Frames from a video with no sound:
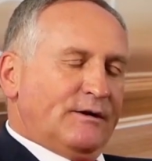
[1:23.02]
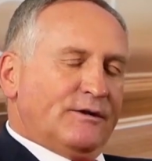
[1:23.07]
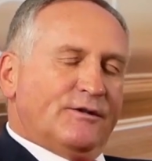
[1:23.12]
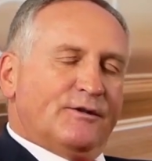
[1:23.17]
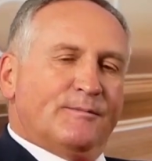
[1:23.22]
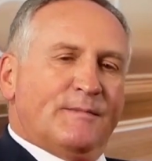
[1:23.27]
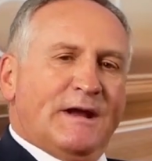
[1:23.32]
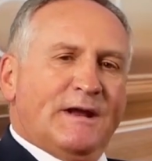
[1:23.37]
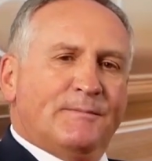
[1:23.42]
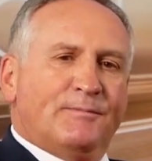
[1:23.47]

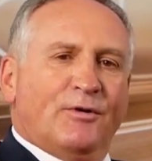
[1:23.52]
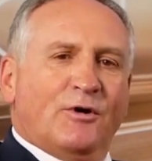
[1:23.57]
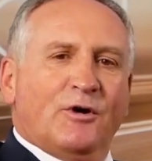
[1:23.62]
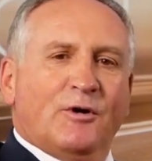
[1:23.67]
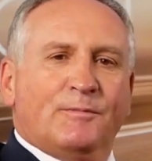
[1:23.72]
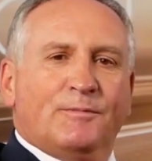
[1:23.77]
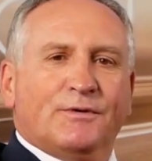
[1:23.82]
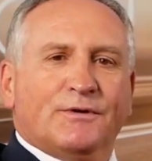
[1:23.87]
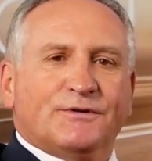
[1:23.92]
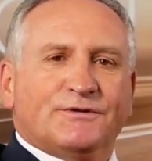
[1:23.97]
The main
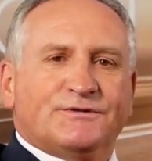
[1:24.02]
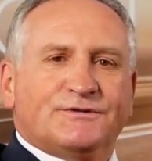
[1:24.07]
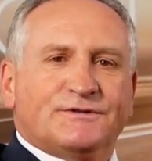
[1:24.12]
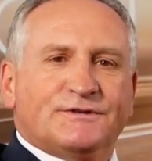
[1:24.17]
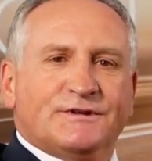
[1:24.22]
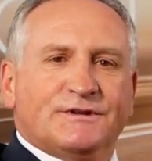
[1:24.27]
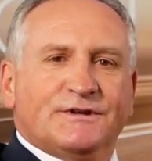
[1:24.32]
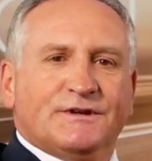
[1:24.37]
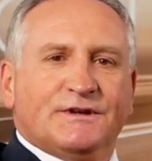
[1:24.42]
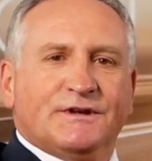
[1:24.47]
purpose
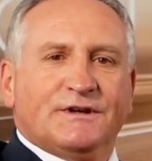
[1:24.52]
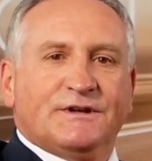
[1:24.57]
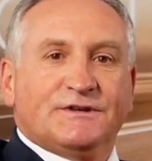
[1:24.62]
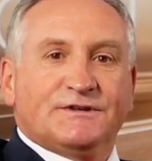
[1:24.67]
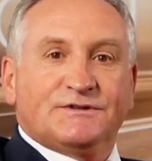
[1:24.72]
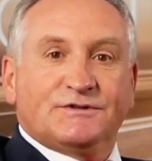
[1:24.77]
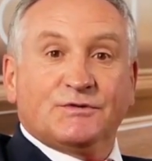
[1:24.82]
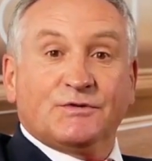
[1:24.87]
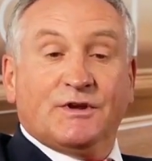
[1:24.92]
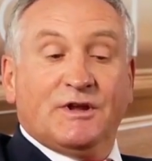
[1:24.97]

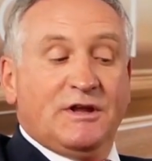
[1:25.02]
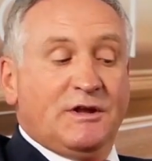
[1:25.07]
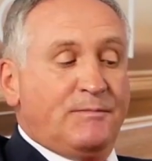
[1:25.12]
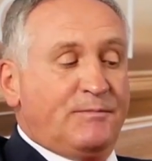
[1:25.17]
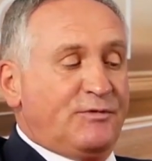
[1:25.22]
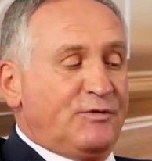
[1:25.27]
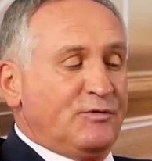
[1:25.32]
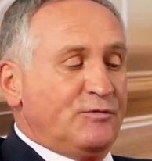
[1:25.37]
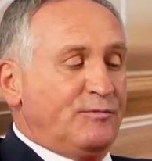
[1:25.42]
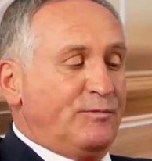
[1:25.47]
is to
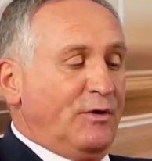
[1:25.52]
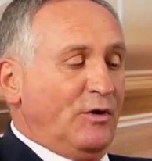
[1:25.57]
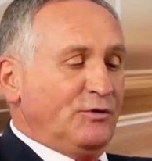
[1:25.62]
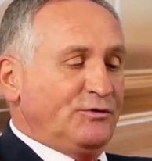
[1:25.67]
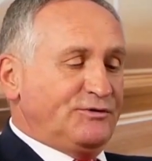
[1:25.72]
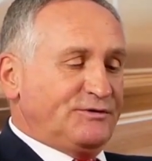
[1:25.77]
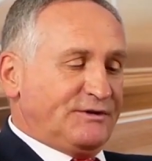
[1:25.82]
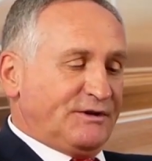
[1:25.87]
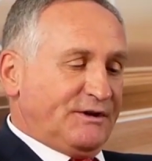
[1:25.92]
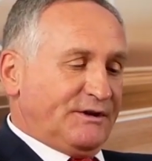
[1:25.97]
keep you
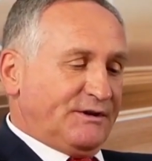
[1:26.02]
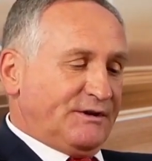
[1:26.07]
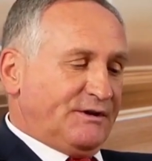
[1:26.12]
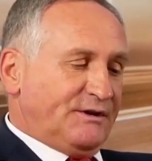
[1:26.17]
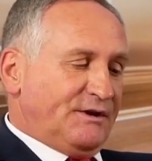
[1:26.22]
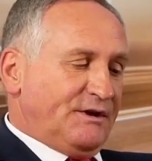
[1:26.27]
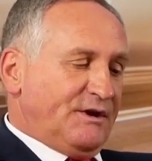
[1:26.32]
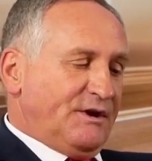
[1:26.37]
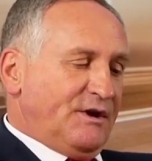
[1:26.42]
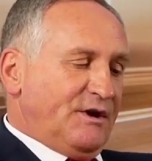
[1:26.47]
posted
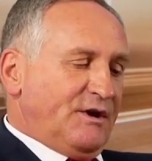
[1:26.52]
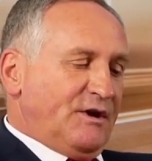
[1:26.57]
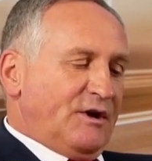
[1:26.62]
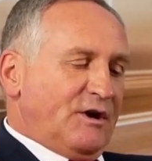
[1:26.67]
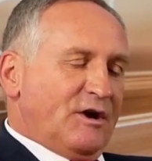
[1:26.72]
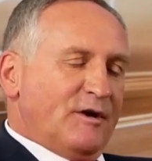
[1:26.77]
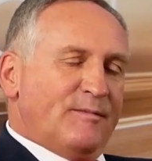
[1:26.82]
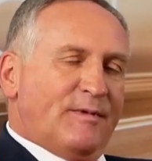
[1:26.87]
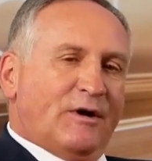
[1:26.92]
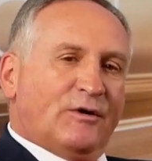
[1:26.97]

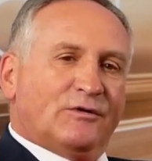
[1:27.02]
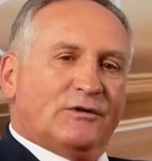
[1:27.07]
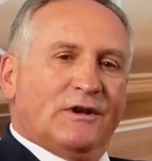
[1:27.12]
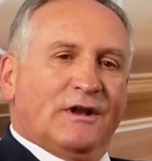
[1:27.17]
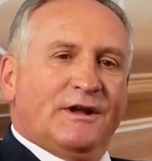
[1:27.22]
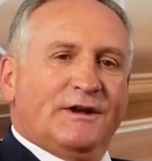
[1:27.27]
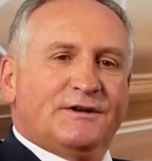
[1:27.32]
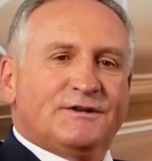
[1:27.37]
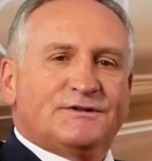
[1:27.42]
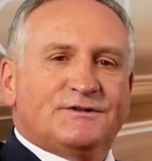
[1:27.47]
about
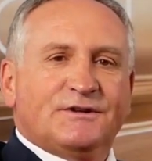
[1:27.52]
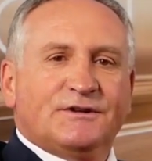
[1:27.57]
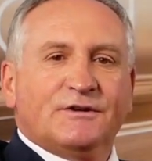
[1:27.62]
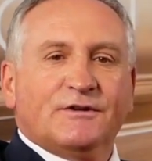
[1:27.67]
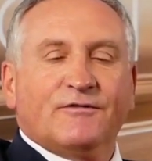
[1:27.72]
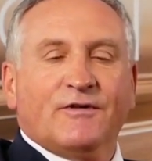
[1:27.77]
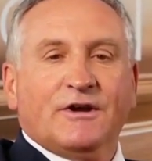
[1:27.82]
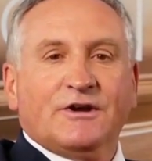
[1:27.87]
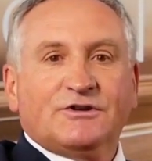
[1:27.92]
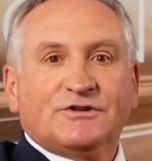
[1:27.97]
latest
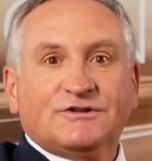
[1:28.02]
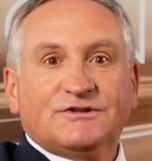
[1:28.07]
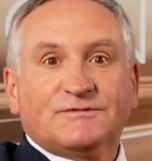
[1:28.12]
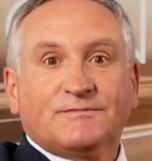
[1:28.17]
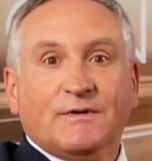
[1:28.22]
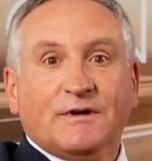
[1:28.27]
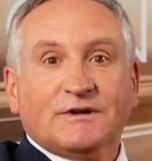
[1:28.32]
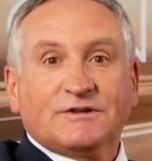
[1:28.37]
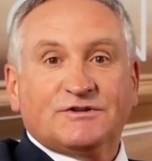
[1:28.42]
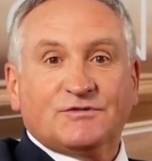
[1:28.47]
innovations
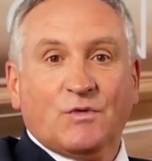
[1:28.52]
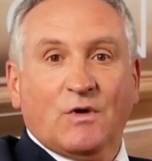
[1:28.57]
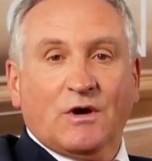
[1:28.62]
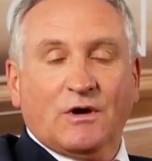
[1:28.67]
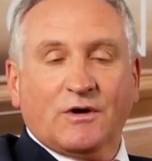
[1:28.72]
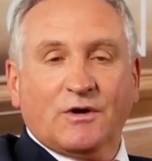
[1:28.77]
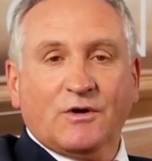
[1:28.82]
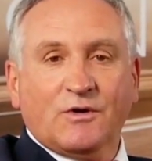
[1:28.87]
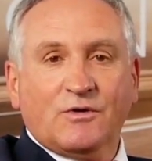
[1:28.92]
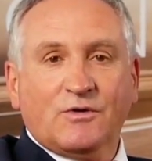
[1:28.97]
by
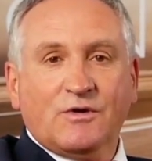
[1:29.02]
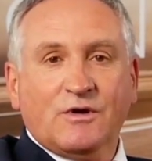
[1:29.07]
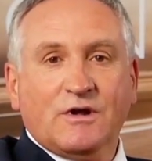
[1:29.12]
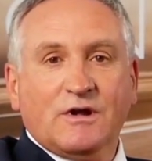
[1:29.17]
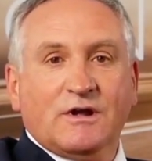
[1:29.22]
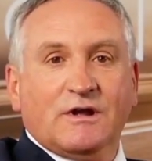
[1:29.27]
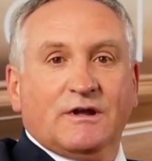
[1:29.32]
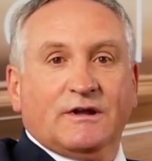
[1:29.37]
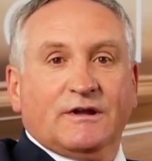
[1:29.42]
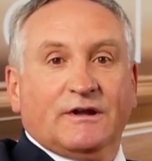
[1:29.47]
SWARCO
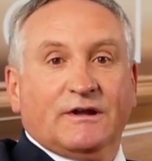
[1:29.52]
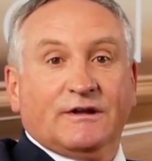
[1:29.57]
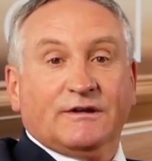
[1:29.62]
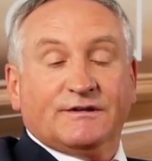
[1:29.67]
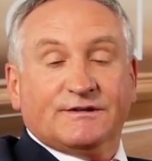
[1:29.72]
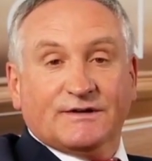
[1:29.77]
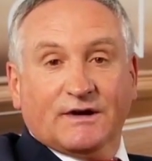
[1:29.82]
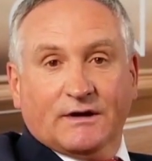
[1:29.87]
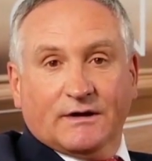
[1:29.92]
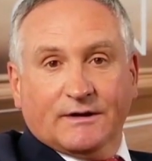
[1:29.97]
in
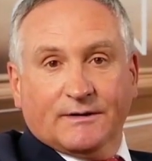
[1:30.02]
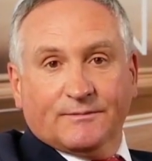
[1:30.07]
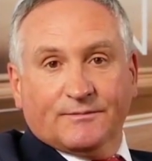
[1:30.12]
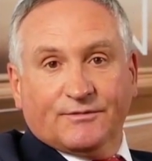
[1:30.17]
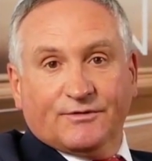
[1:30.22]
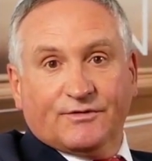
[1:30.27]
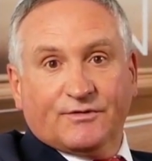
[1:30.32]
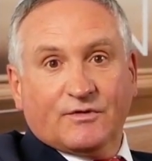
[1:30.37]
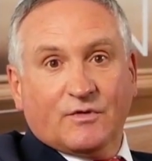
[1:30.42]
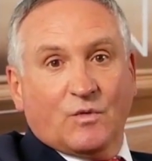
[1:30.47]

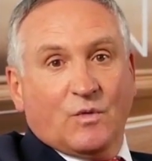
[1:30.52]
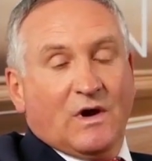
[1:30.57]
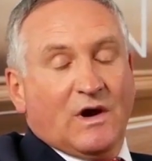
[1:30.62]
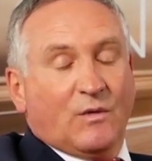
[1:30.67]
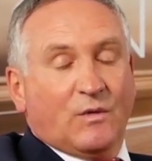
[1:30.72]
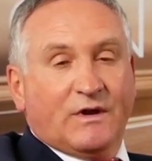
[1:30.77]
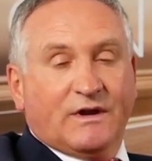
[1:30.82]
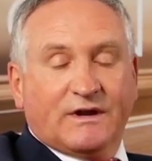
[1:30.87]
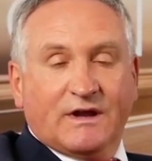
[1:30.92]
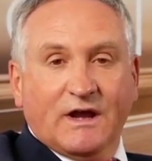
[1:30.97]
times where
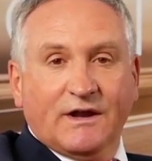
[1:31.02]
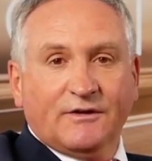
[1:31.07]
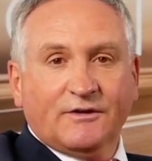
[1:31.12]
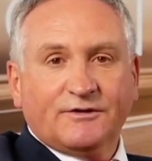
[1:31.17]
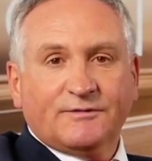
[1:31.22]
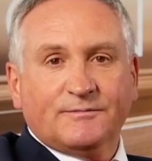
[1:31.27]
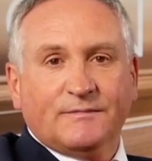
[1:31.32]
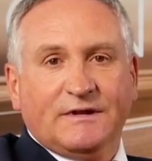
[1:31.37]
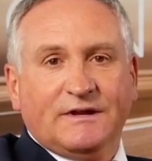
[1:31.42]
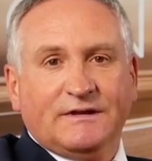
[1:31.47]
we
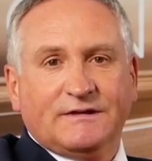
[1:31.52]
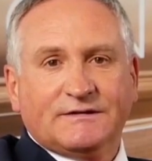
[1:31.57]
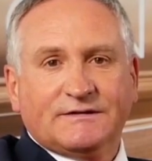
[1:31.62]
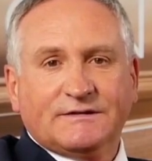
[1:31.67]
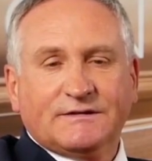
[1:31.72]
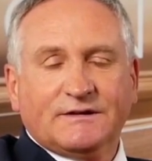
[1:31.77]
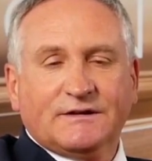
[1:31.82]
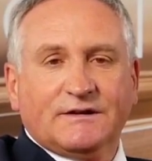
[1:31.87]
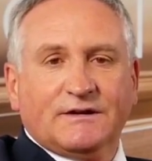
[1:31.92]
cannot meet